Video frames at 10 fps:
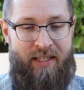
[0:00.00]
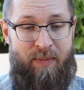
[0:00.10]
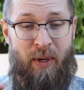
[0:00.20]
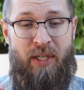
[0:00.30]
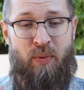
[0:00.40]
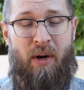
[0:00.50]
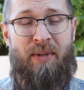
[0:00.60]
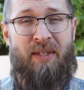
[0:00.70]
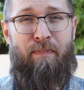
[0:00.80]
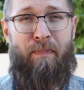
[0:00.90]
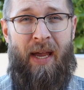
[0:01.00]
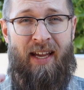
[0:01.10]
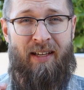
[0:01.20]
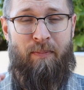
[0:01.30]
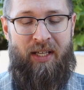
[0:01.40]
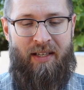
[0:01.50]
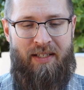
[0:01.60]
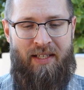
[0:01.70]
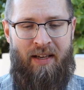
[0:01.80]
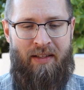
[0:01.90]
the spice rub is banging
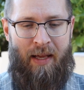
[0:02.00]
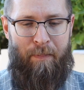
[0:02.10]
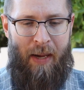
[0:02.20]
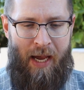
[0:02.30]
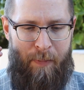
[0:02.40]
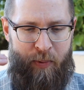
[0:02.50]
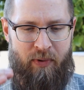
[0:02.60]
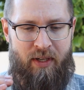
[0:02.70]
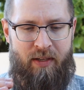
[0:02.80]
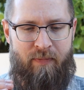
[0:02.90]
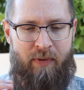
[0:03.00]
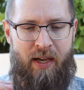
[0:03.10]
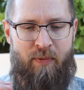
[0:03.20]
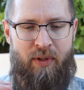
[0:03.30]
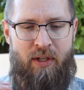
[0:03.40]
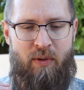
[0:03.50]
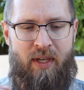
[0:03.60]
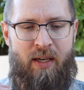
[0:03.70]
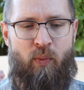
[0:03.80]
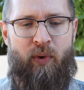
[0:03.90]
because that peppery flavor that you
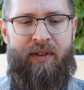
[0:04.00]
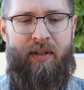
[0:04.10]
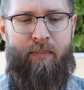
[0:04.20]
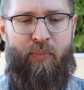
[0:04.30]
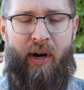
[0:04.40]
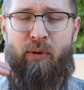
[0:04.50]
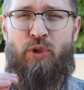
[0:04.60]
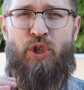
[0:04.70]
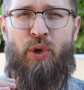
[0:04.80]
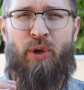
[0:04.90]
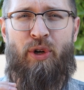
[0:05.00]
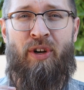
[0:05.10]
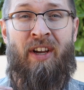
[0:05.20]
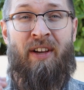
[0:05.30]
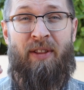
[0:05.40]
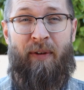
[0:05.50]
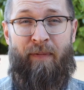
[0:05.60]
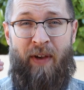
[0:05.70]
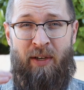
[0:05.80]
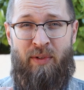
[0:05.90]
get with the brown sugar, the
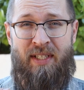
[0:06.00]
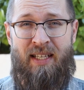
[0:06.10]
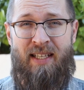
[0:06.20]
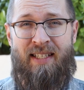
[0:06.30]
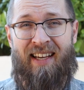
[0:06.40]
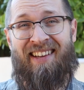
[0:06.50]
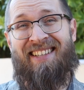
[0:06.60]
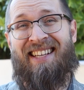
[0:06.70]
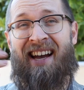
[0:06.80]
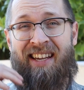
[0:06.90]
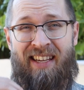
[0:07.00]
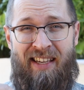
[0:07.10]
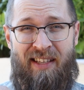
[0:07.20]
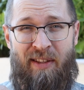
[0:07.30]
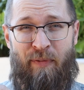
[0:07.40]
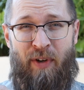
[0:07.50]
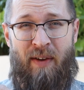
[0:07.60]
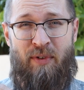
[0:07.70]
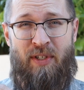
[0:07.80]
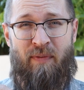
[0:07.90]
fennel seeds that kind of tie in the
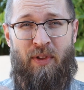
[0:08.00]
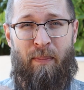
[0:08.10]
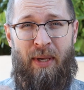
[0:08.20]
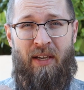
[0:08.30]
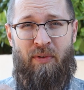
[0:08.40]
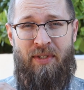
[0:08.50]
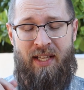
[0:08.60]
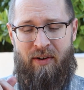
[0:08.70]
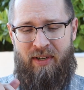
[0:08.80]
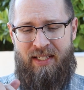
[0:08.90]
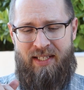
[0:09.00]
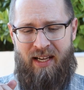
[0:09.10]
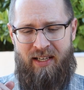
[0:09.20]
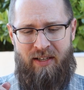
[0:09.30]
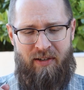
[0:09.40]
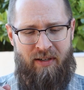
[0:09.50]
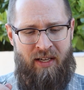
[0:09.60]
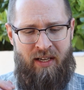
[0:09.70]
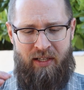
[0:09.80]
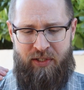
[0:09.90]
flavors of the pickles that are inside here.
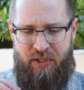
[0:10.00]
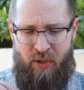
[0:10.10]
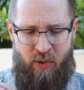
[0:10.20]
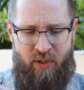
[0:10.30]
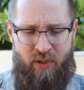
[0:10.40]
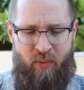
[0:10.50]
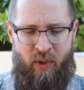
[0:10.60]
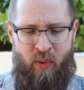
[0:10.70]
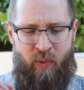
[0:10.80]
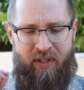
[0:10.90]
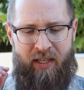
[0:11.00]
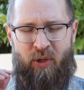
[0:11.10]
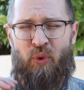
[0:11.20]
It's so good with that